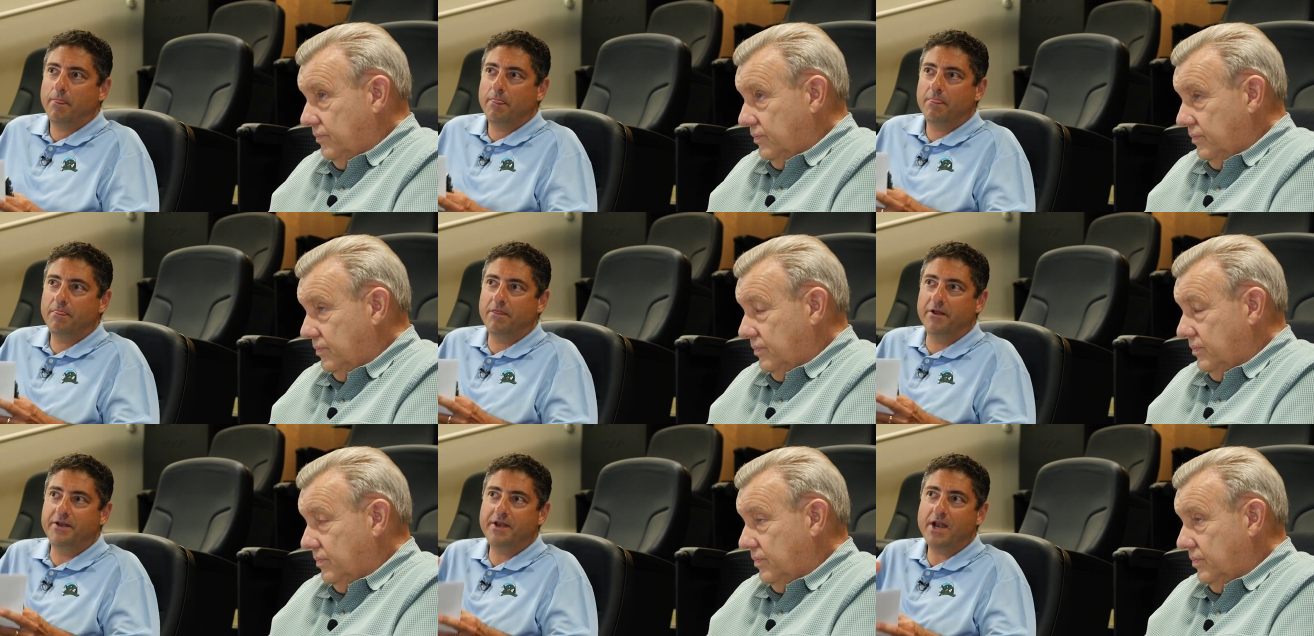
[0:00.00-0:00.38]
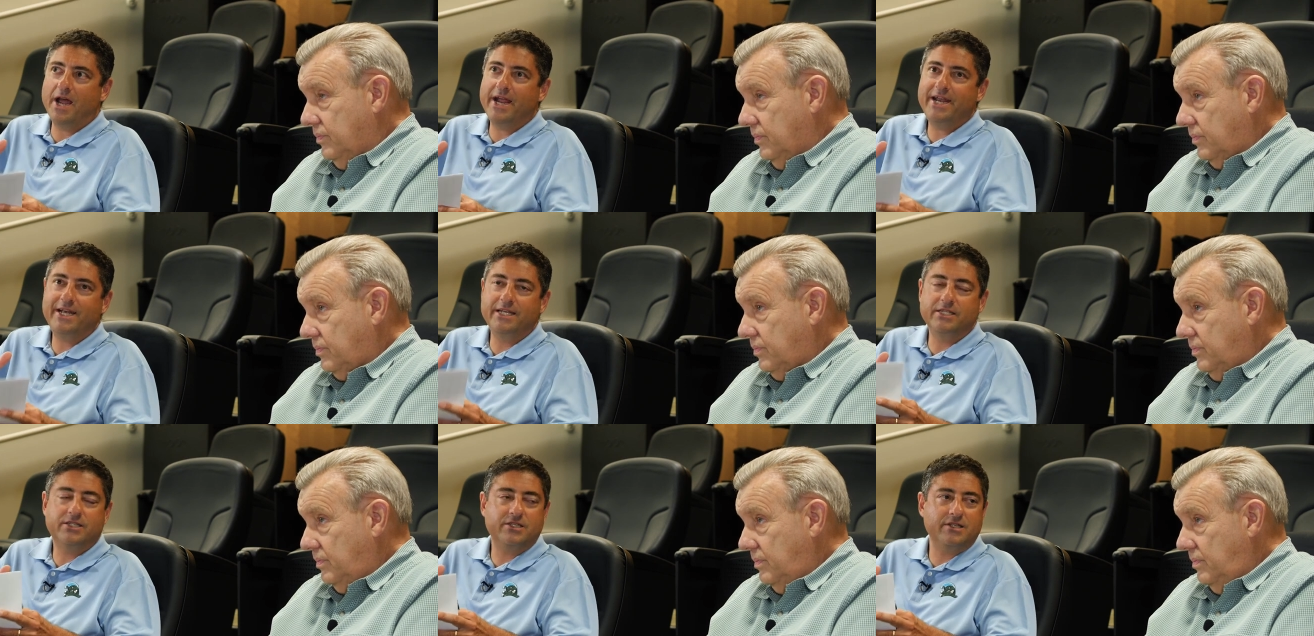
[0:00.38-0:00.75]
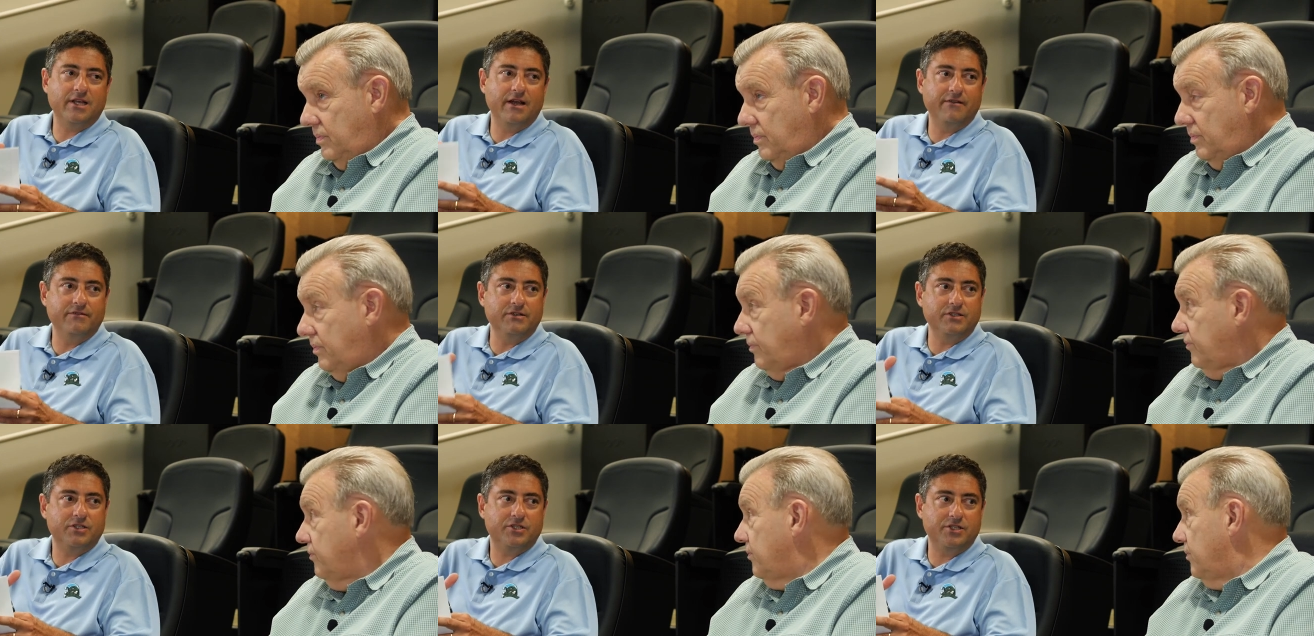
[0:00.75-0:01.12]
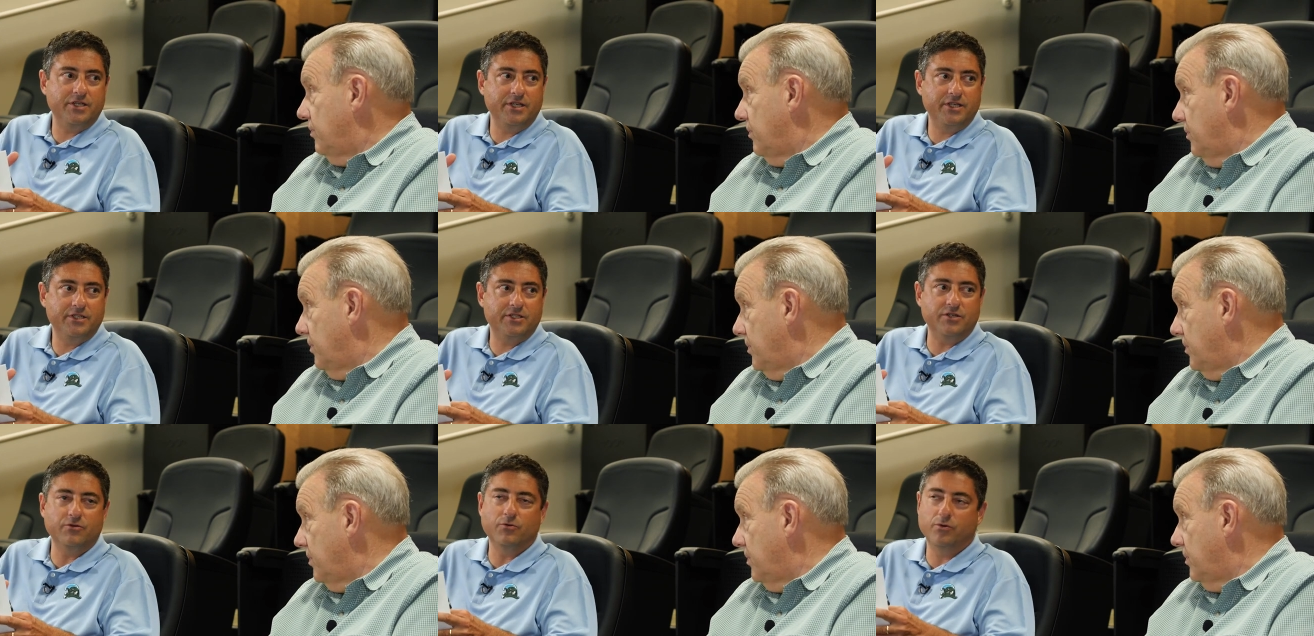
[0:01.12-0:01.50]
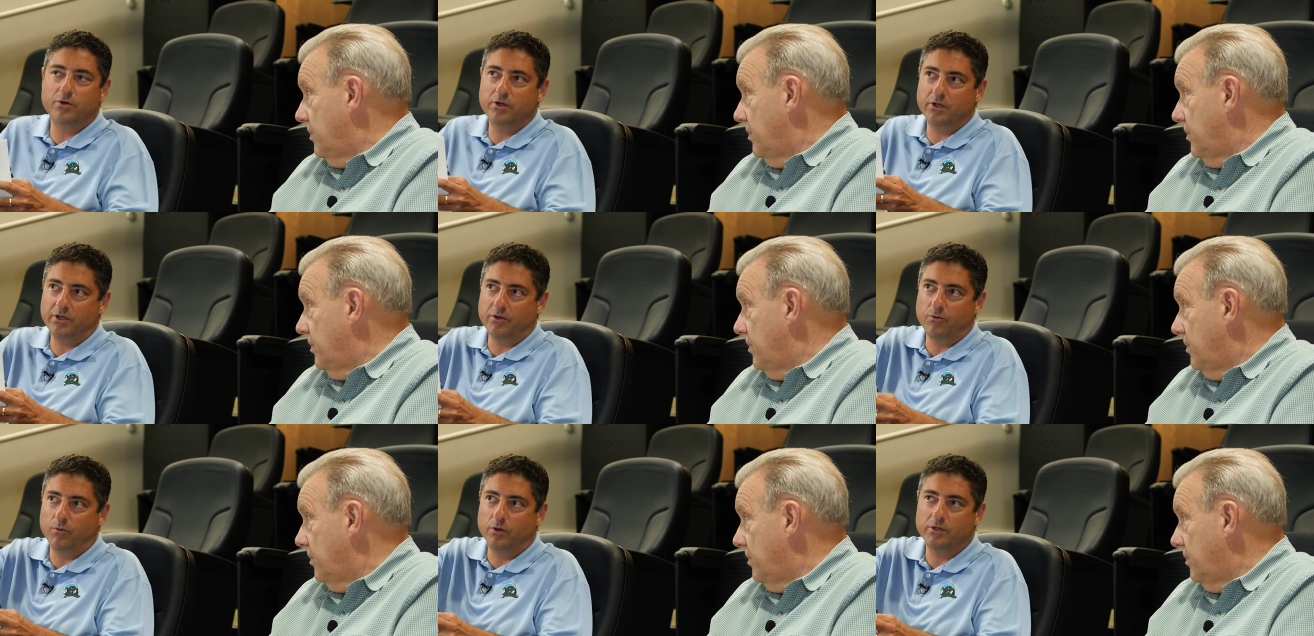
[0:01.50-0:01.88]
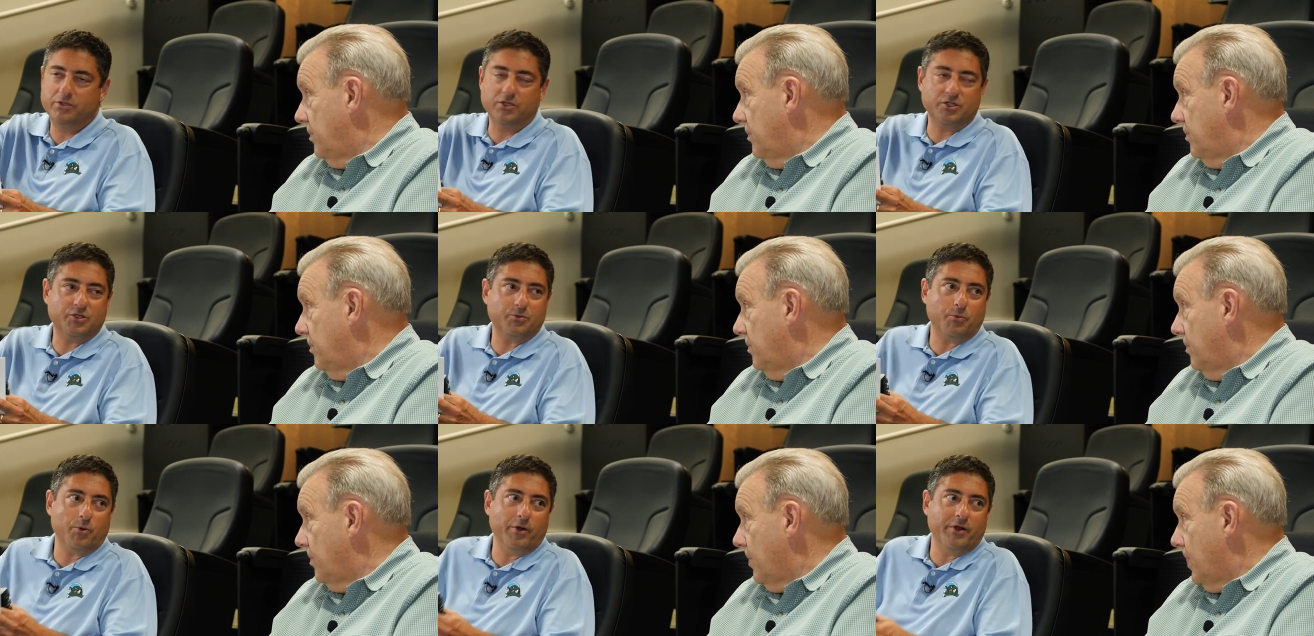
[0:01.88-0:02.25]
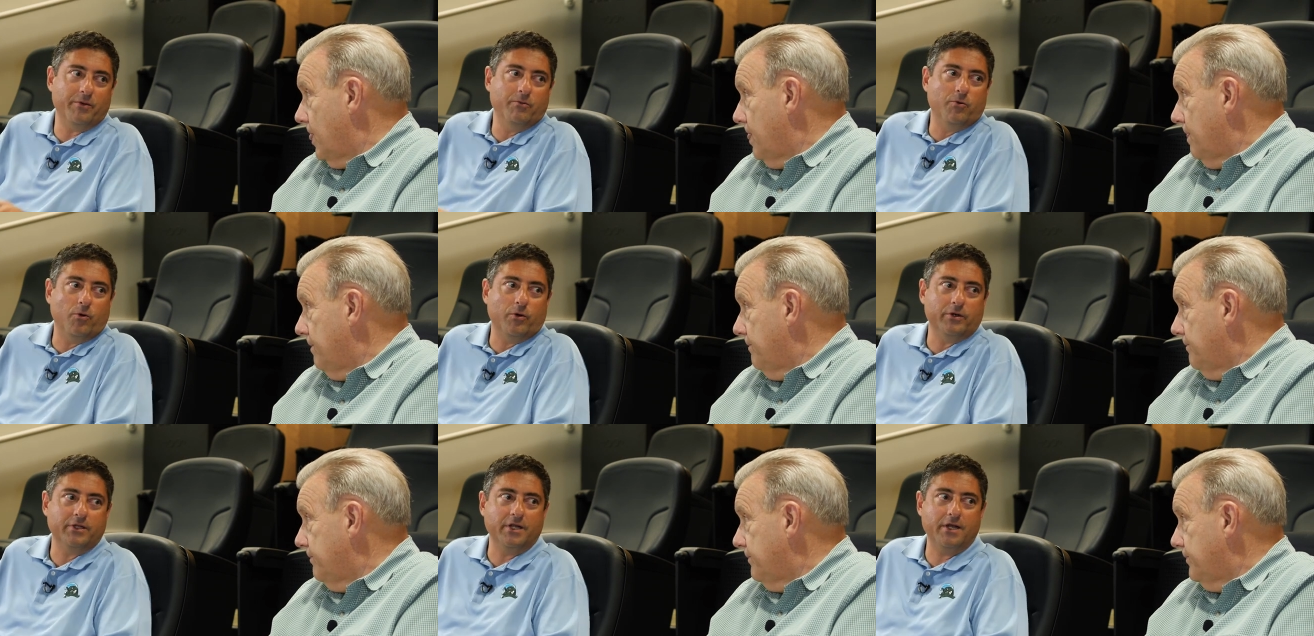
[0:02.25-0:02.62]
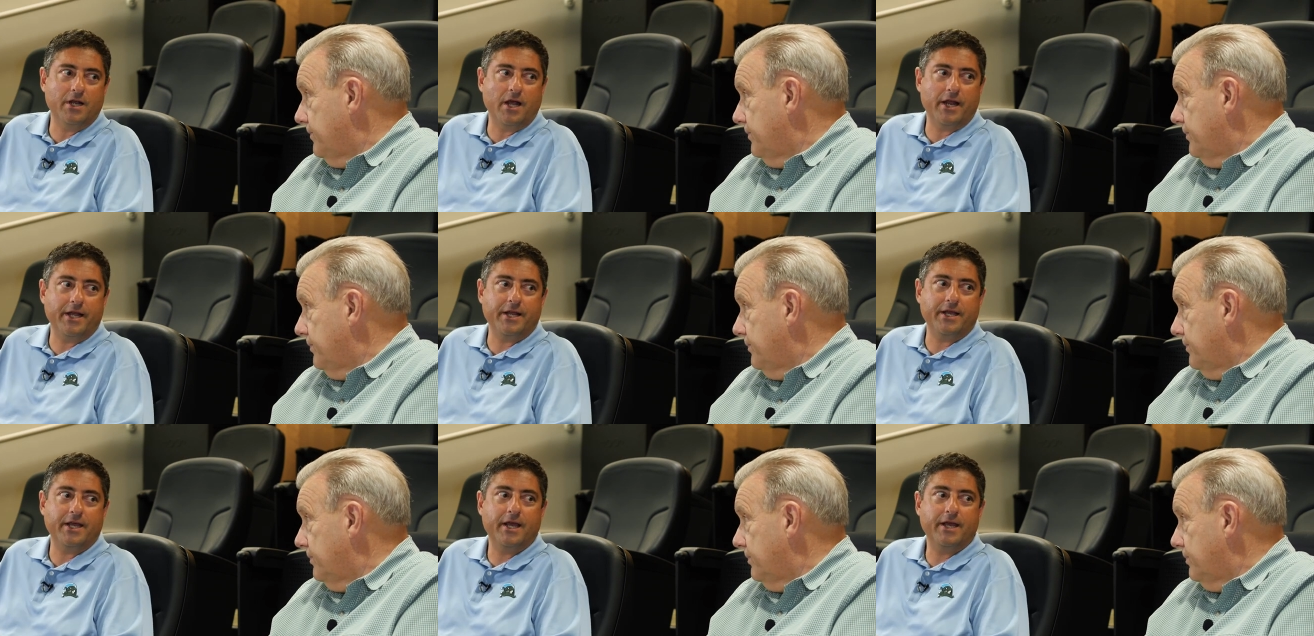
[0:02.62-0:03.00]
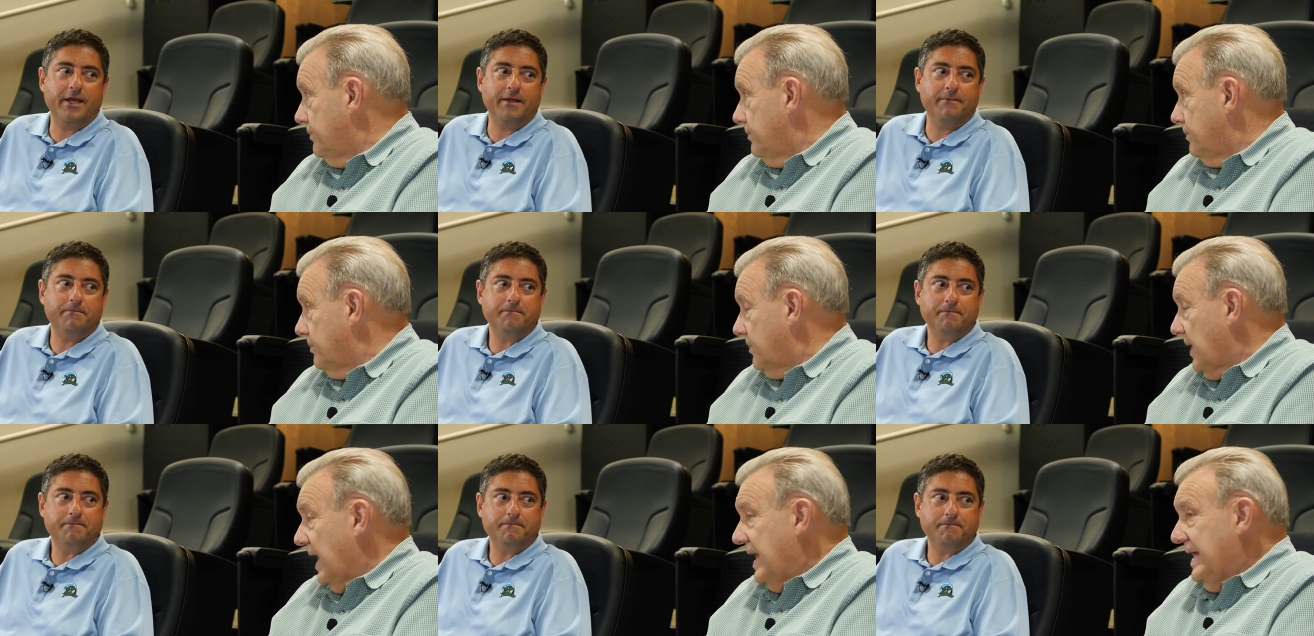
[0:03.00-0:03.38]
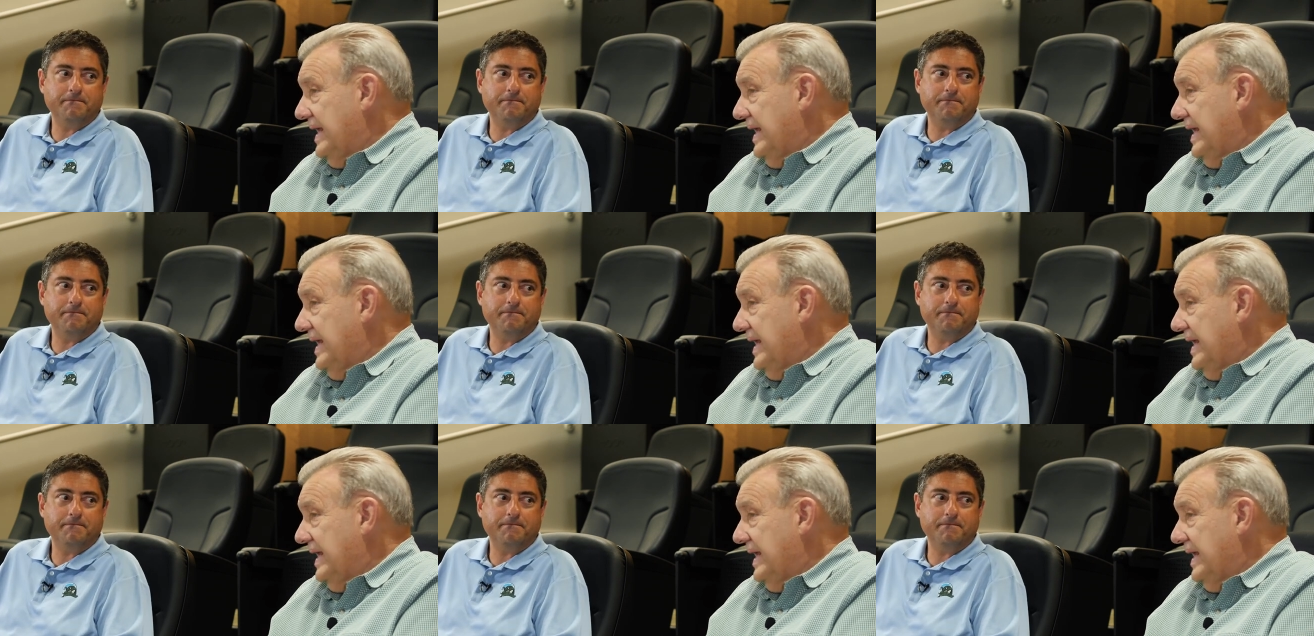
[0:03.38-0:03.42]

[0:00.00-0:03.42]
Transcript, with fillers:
Speaker 1: the ninety-seven season really was a springboard to ninety-eight.